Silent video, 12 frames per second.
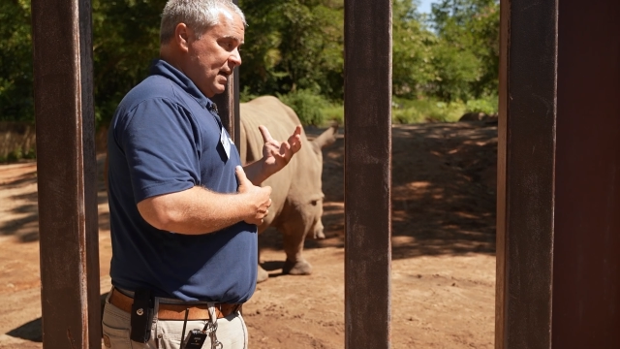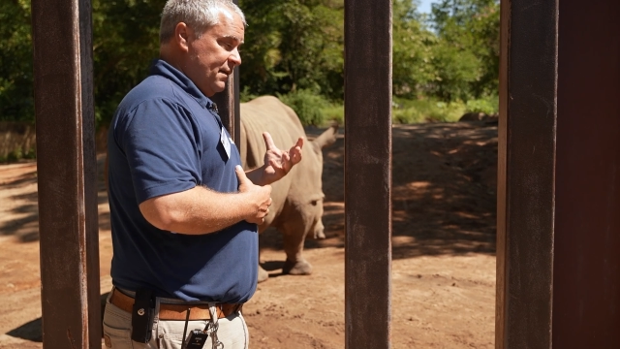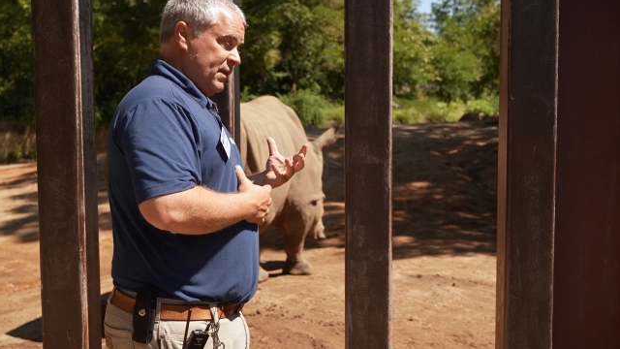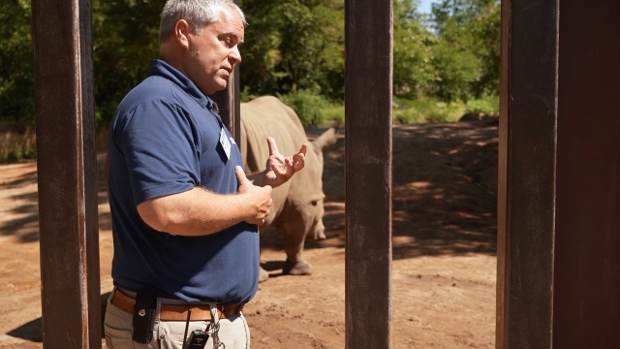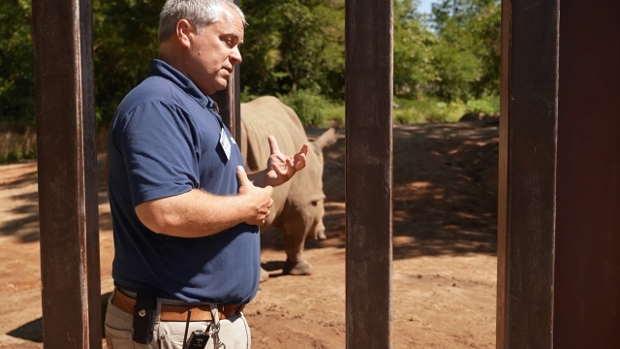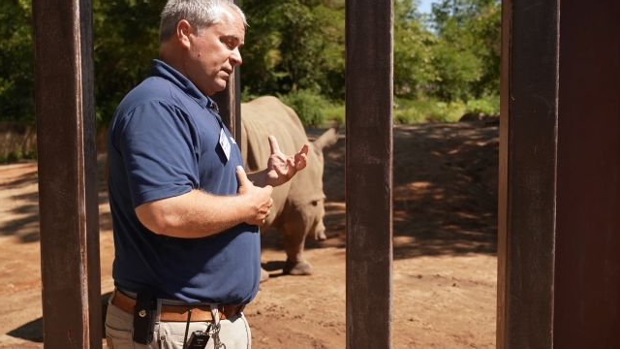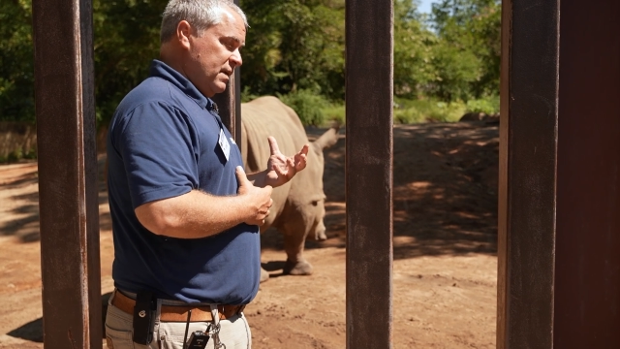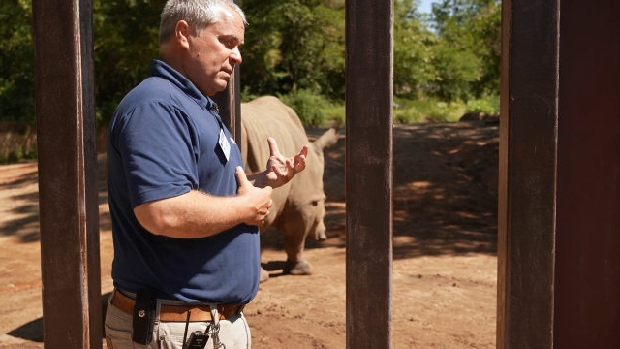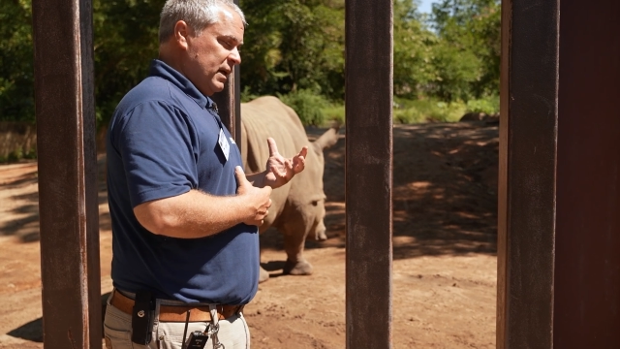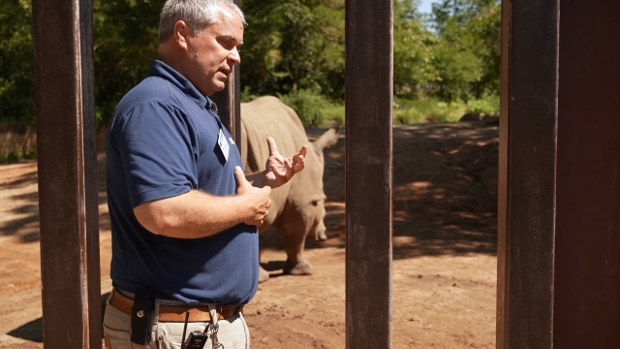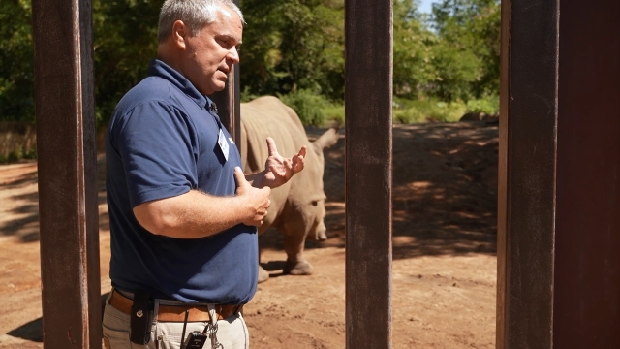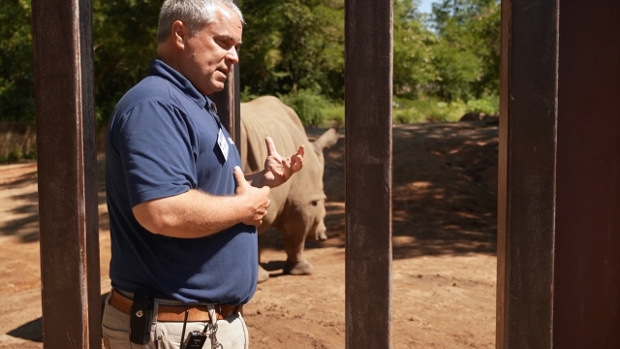if there's a
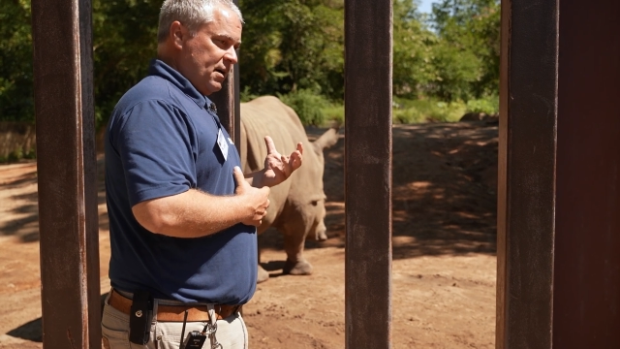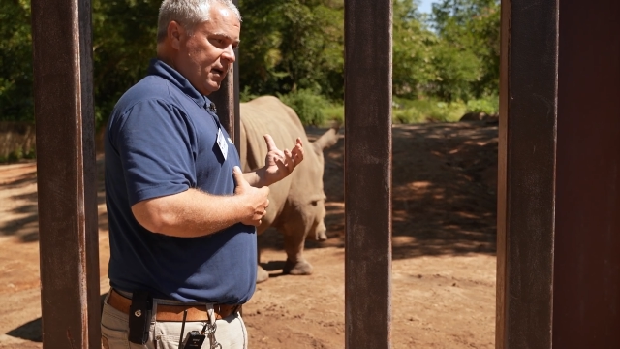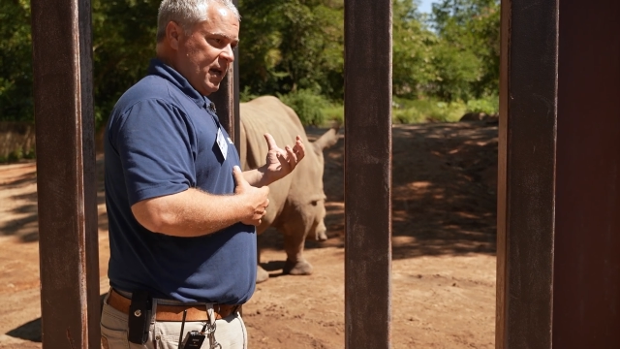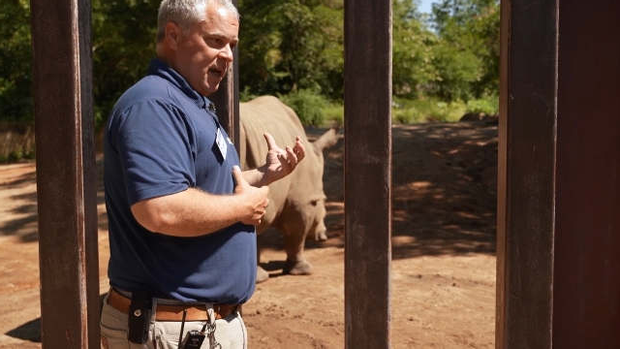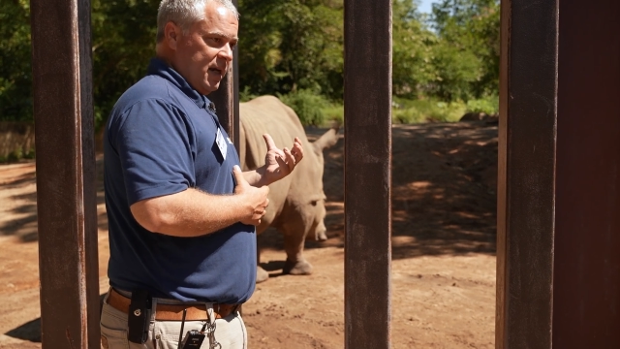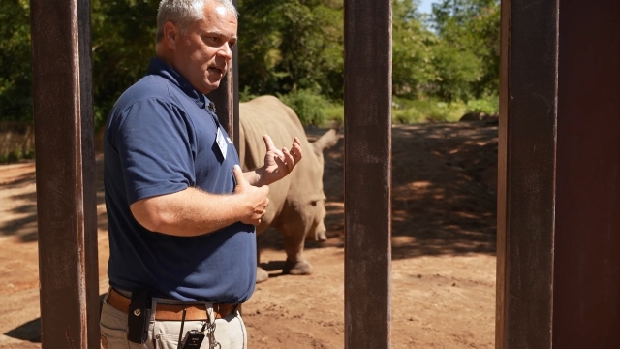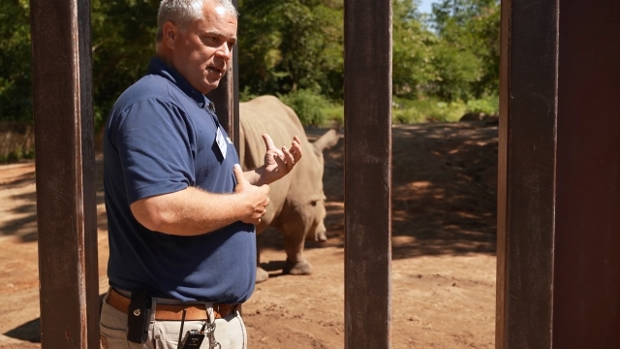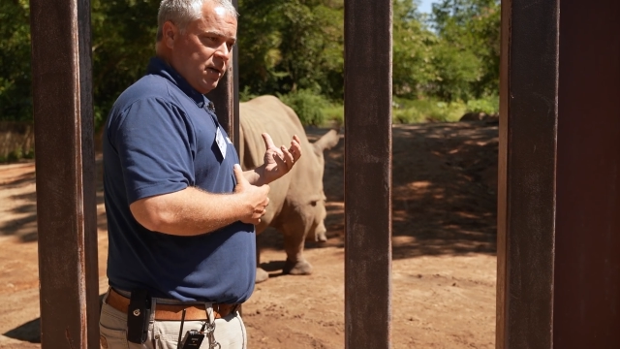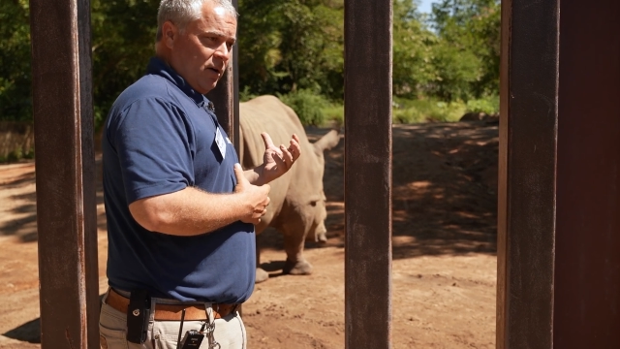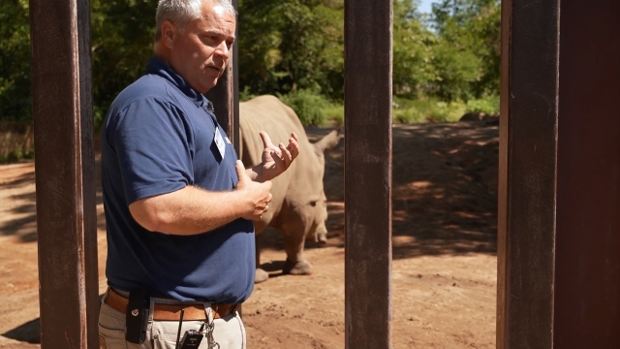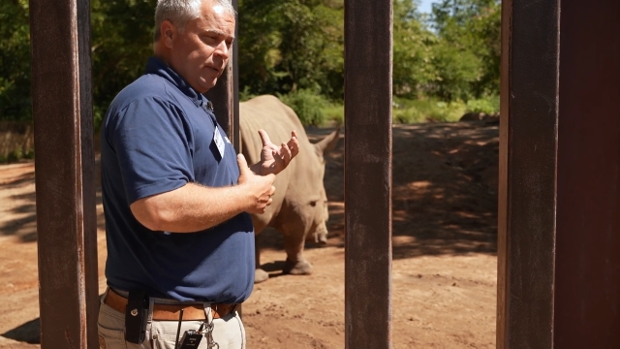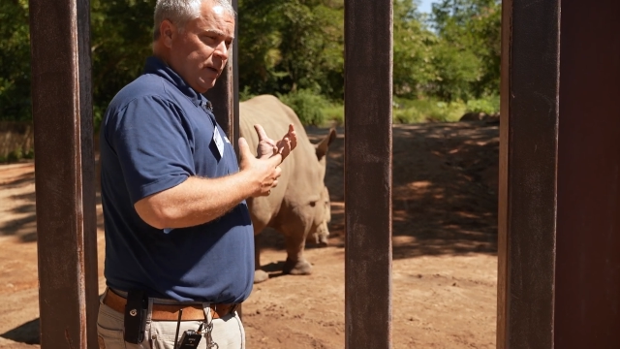female in this area, he can
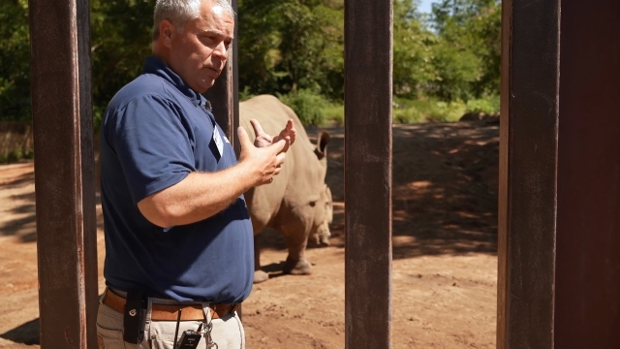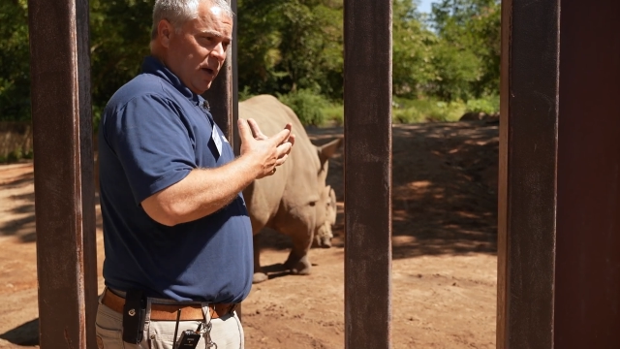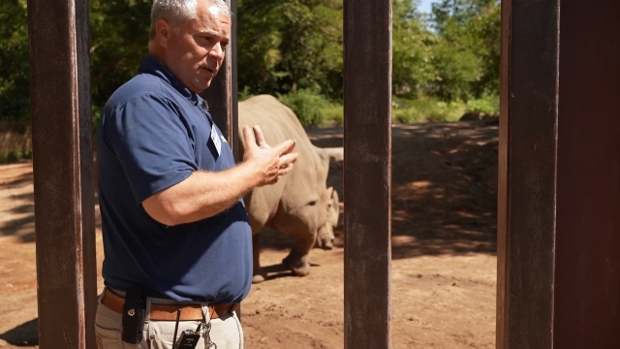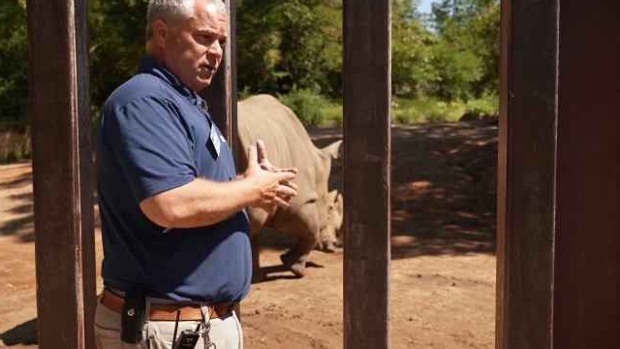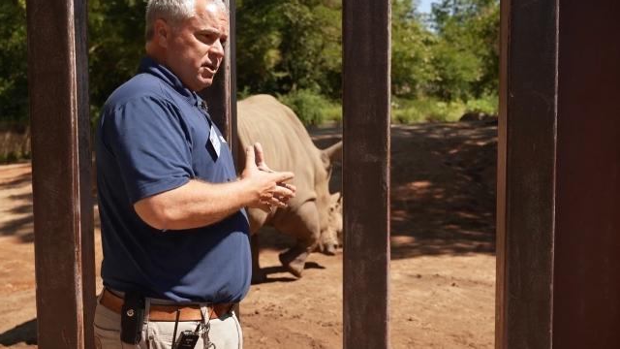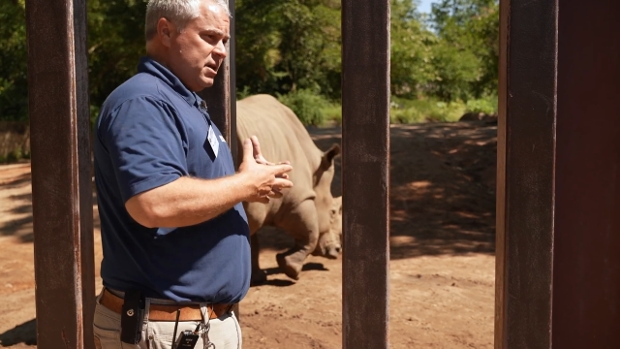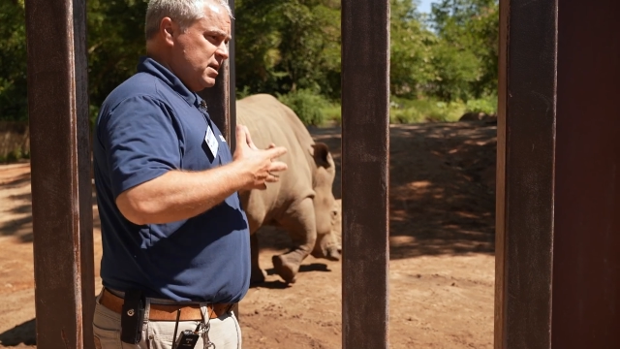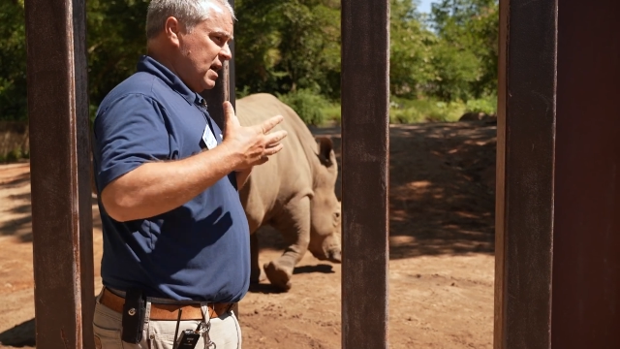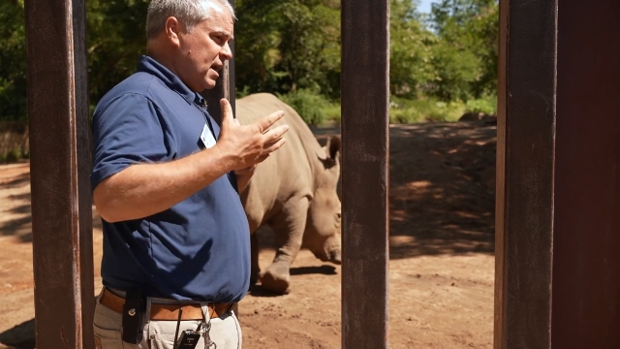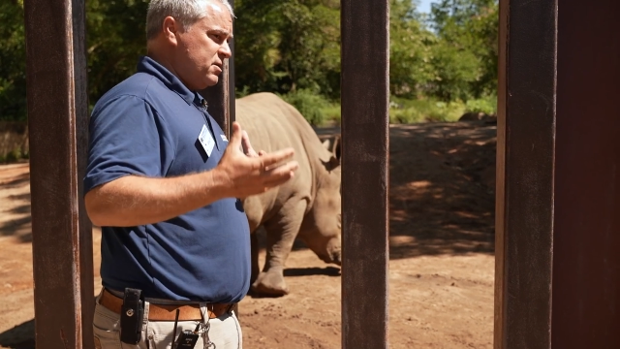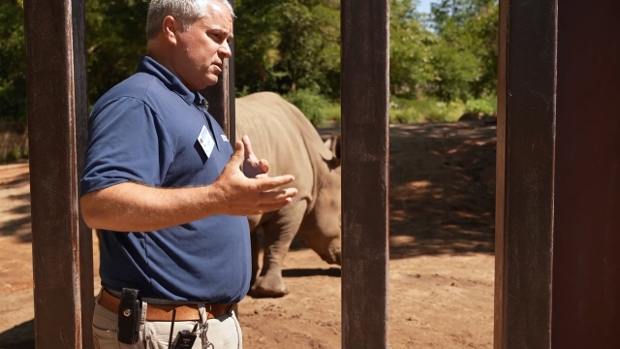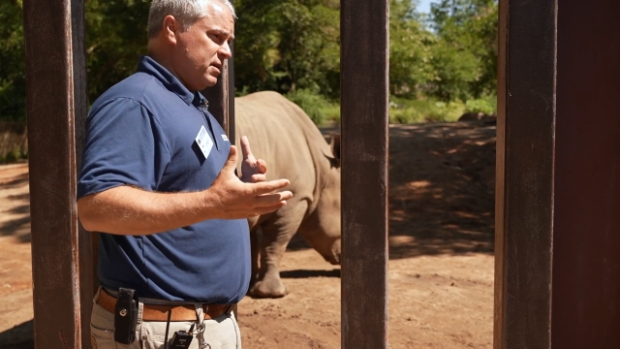determine whether she's an
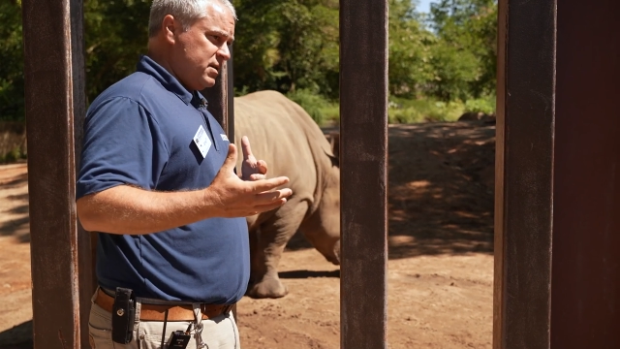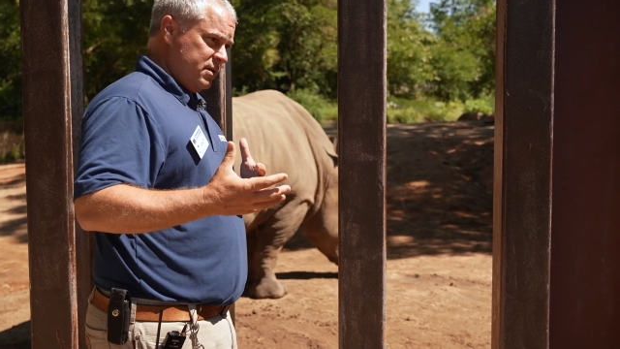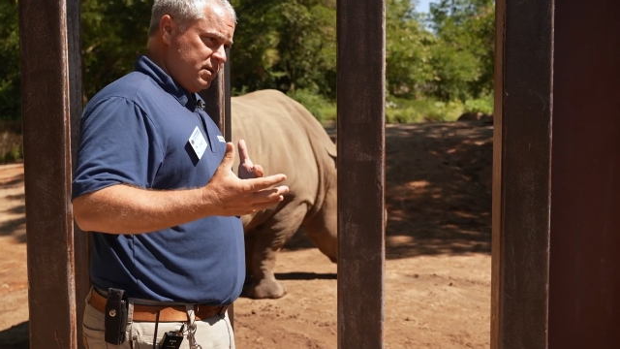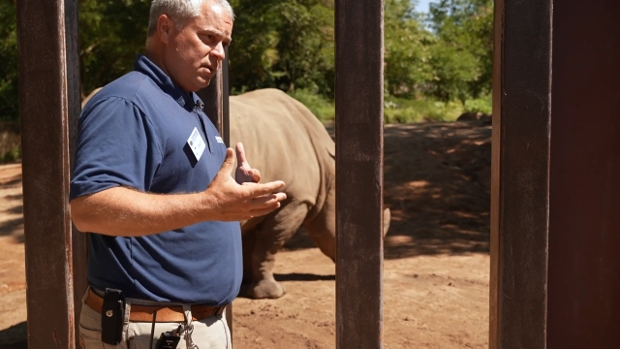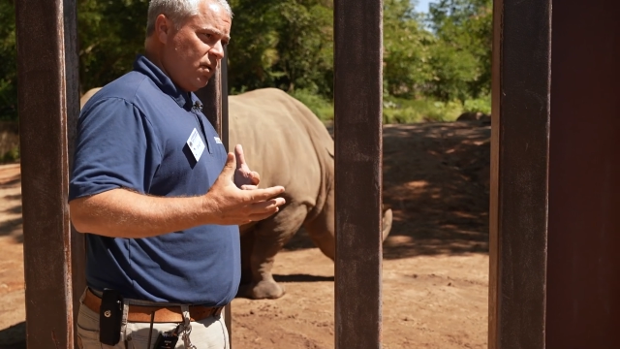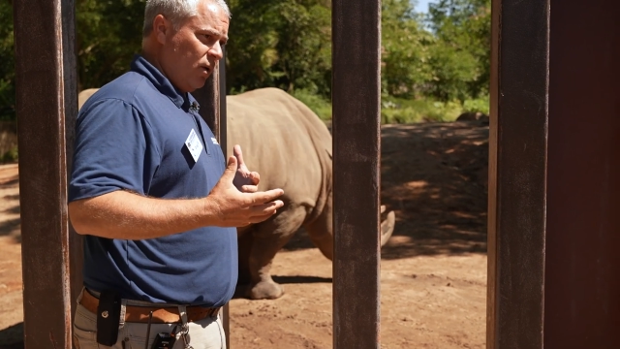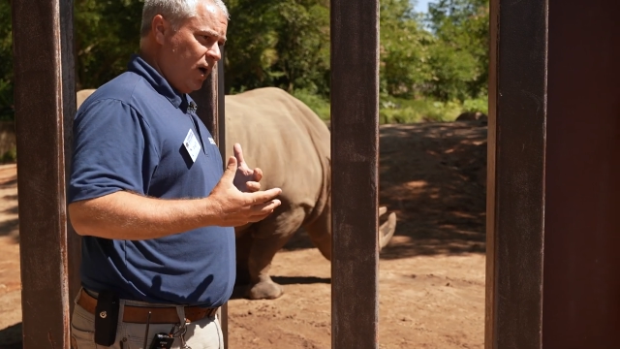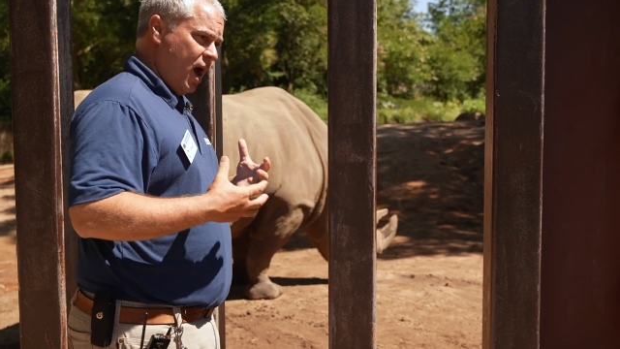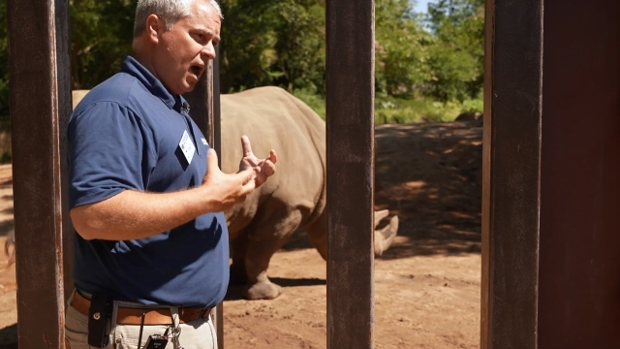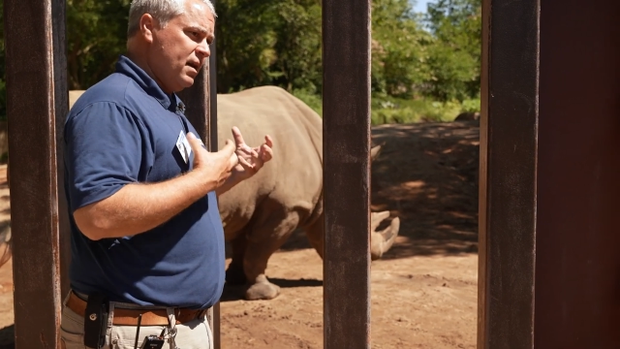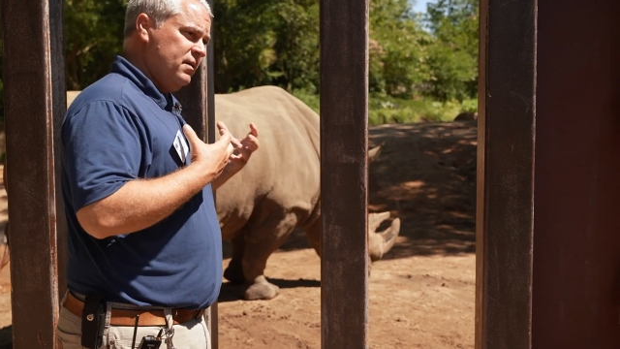estrus or not